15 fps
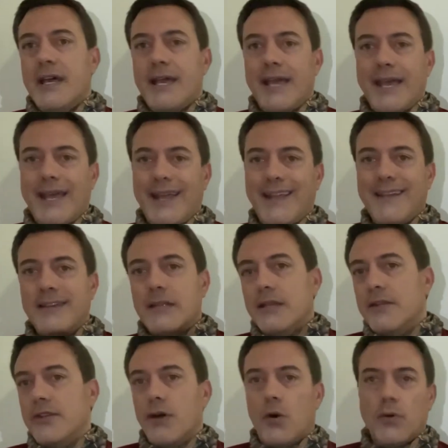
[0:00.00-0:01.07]
And
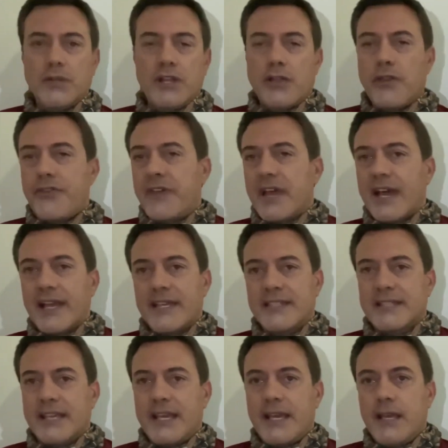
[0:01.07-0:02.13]
the only other thing I can
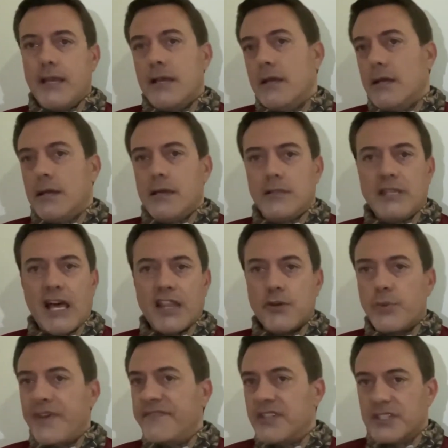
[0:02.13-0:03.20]
say, now that
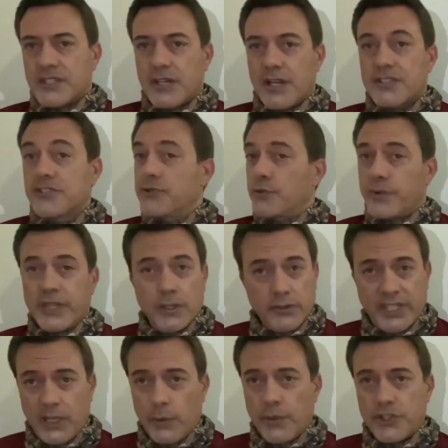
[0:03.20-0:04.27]
we've discussed the real
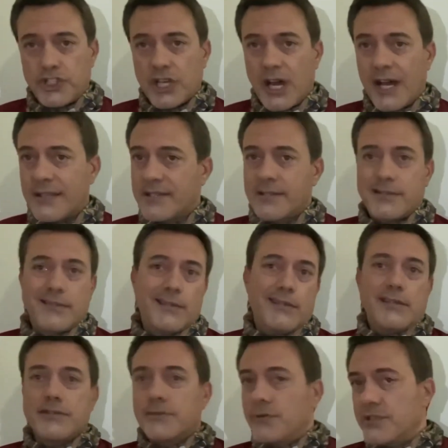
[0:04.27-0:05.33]
deal with shots,
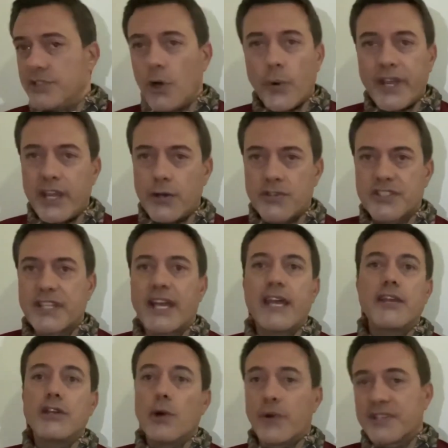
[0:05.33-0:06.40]
so it's no hearsay,
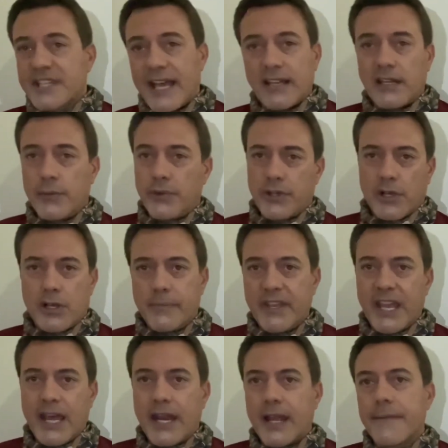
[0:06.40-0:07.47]
you know exactly what you're going to be
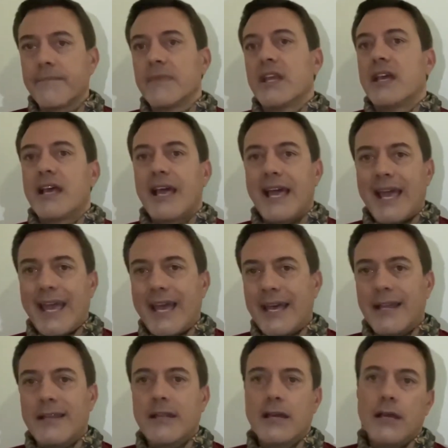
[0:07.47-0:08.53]
getting,
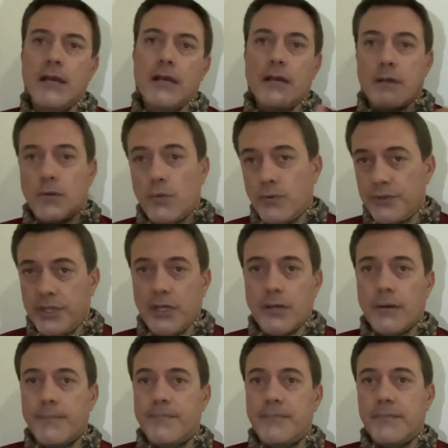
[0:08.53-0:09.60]
and
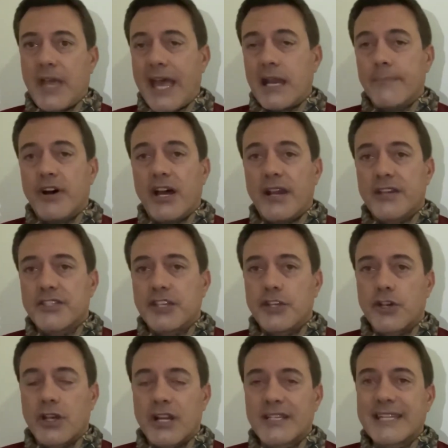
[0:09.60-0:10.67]
the antibiotics that
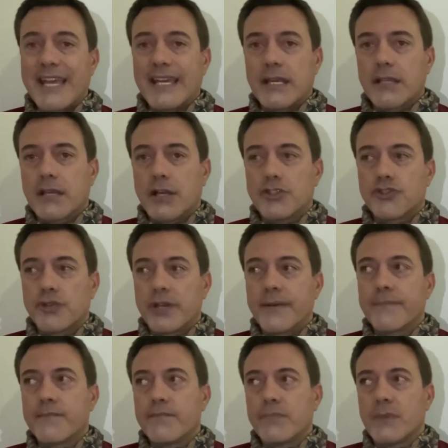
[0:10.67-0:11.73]
you're going to take in country.
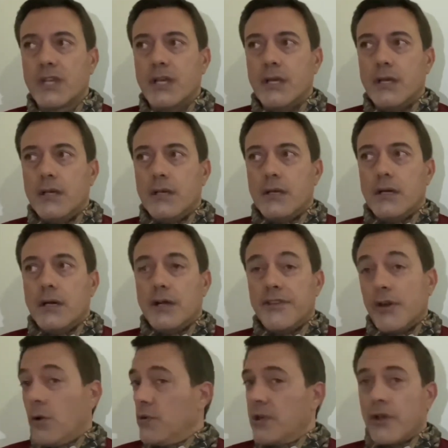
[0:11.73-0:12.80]

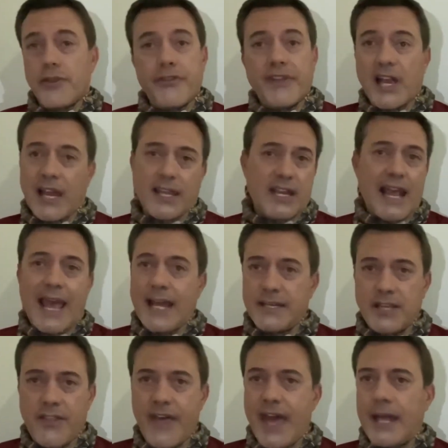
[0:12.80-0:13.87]
The only other thing I could add
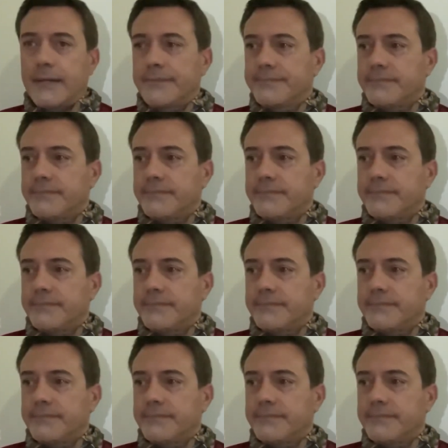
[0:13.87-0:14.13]
to that